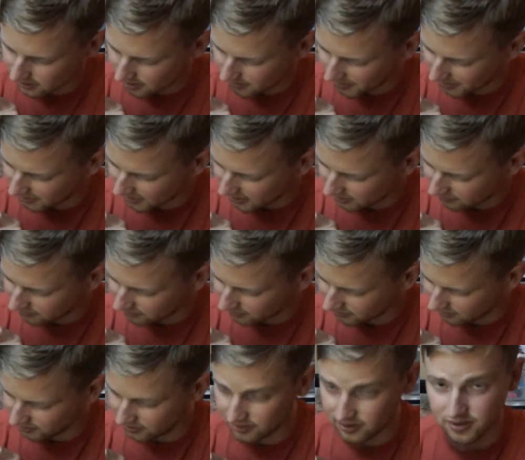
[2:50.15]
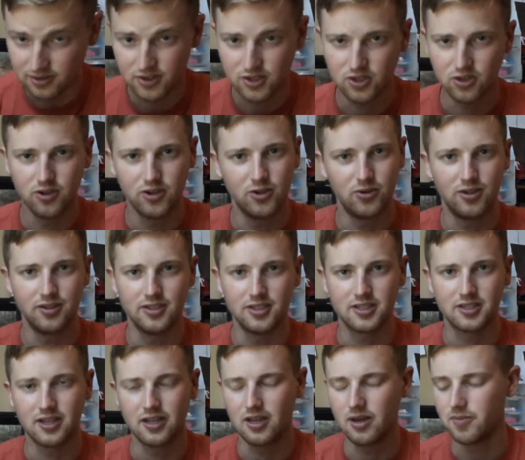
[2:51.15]
I can't really show you on
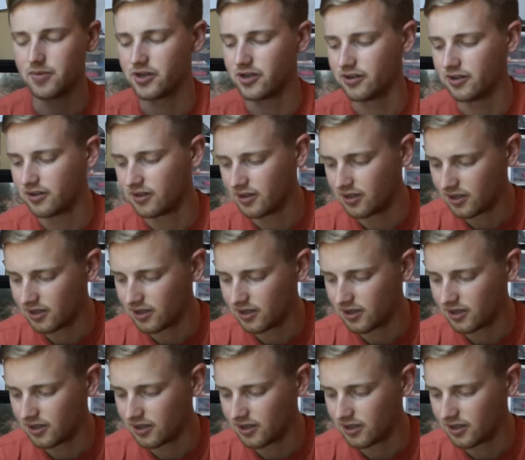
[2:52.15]
this camera,